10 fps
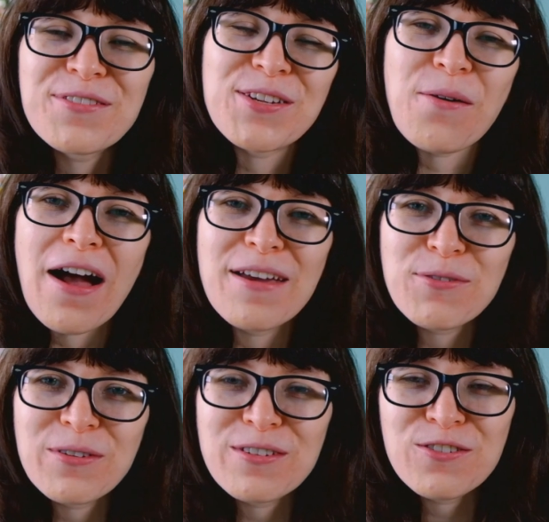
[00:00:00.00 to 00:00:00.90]
So
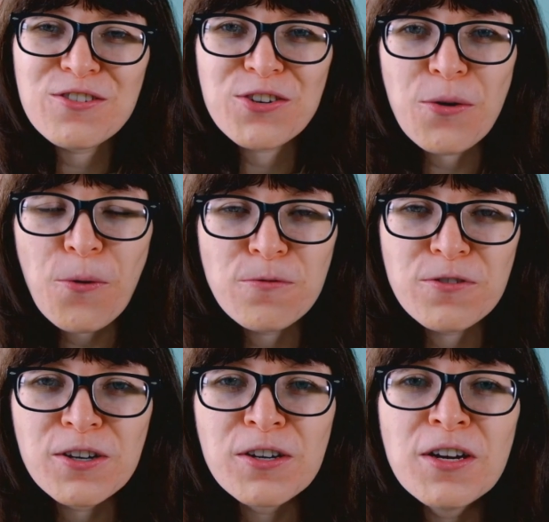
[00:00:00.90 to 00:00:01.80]
I'm going to just go
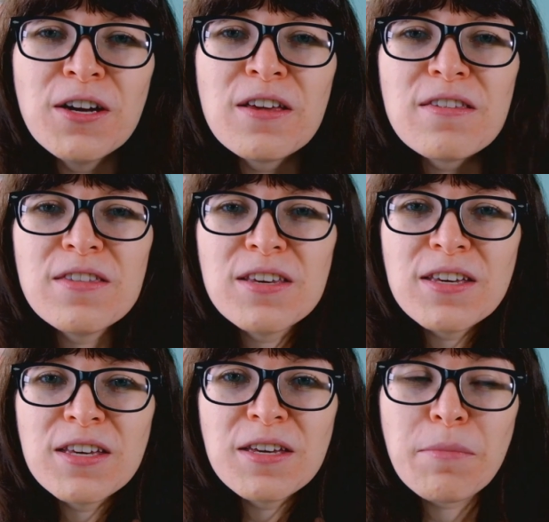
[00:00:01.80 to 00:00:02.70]
over
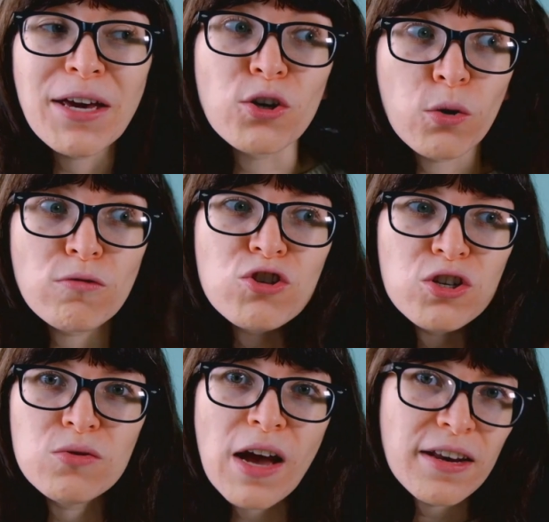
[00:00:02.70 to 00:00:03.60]
my
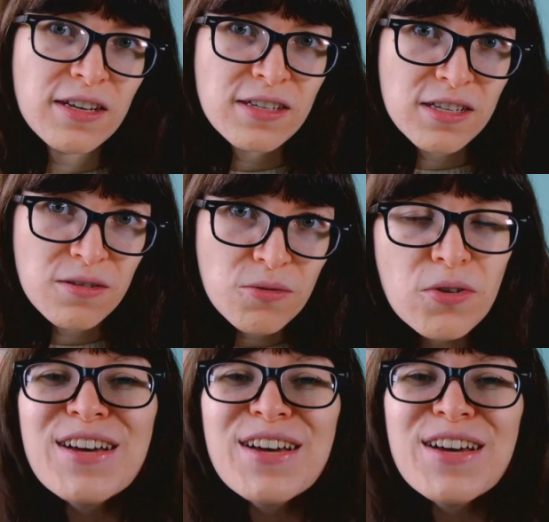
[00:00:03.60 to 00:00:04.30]
go-to adhesive.